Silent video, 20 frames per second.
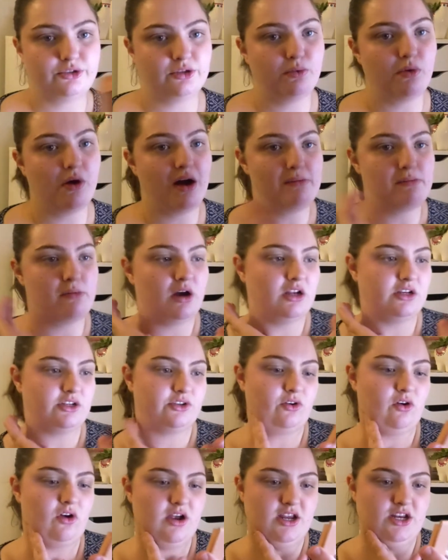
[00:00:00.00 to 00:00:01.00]
So what I might
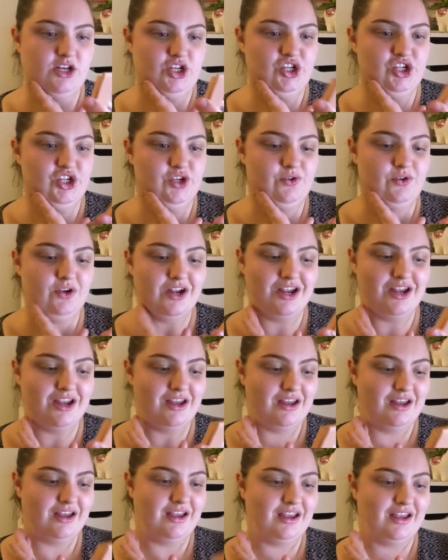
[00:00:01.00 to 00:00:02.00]
try and do
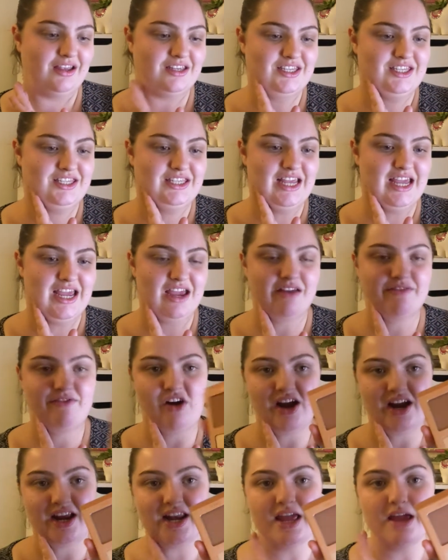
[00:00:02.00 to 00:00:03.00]
is see if
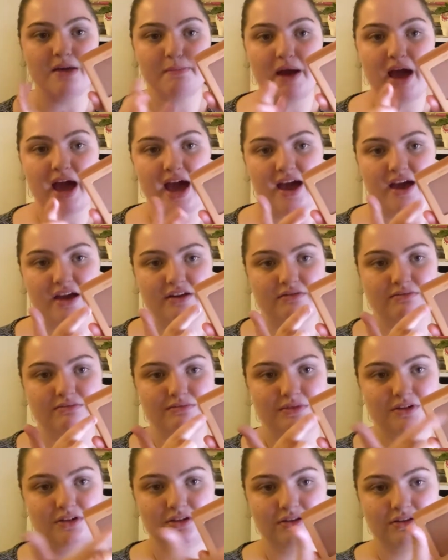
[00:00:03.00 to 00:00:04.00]
I can hit pan,
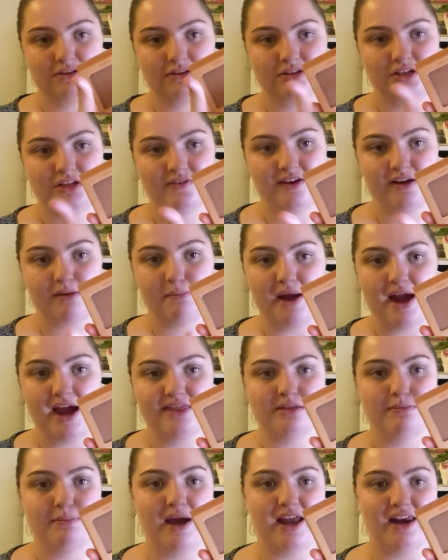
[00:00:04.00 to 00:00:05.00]
see if I can
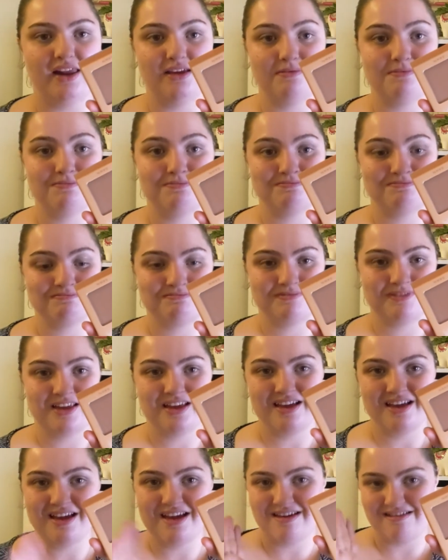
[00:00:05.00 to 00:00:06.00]
pan the palette.
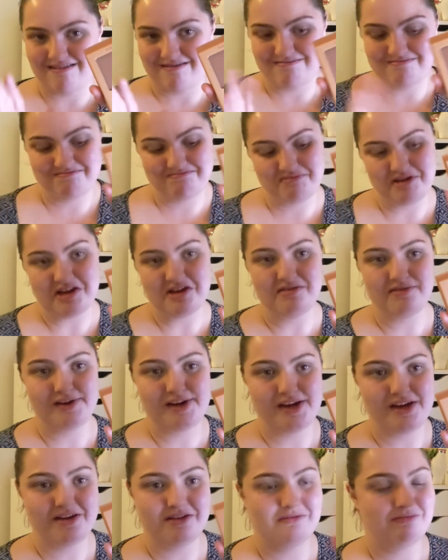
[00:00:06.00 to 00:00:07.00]
Bit of
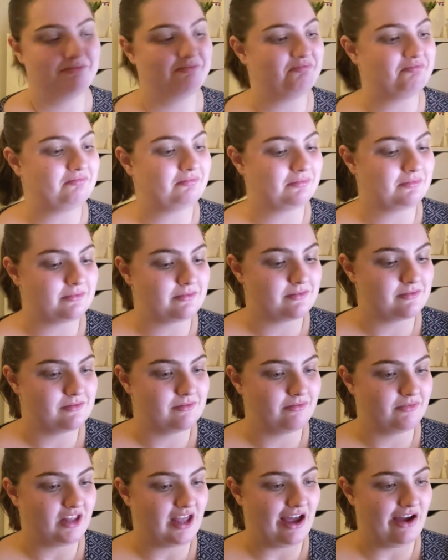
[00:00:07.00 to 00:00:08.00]
a
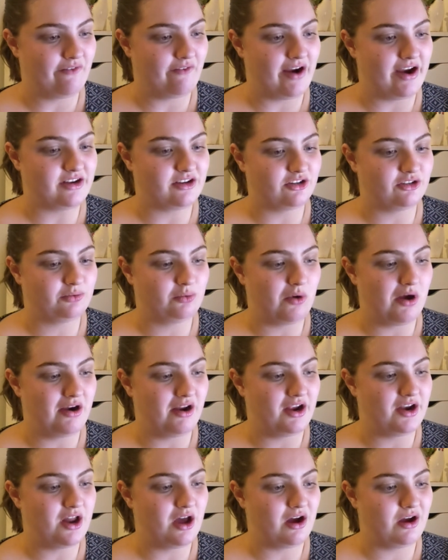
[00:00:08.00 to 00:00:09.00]
outrageous one,
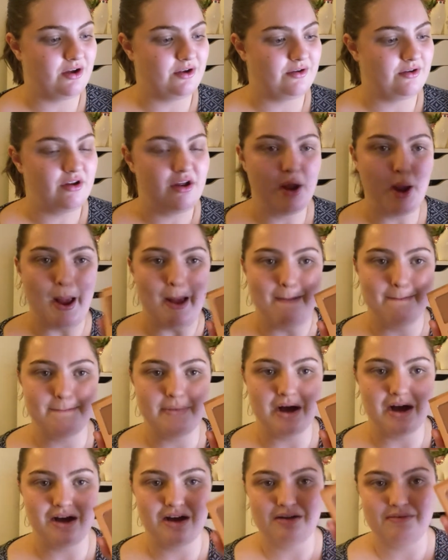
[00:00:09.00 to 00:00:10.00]
I know,
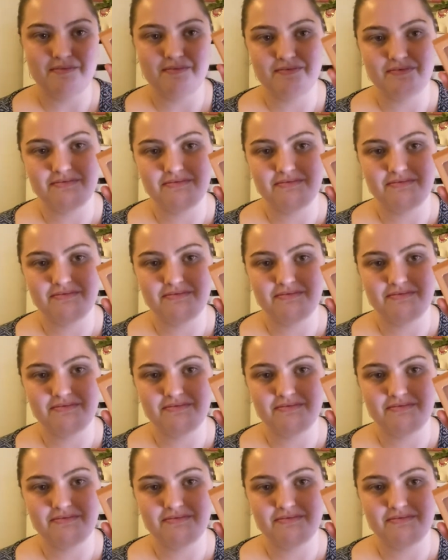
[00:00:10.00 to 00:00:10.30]
but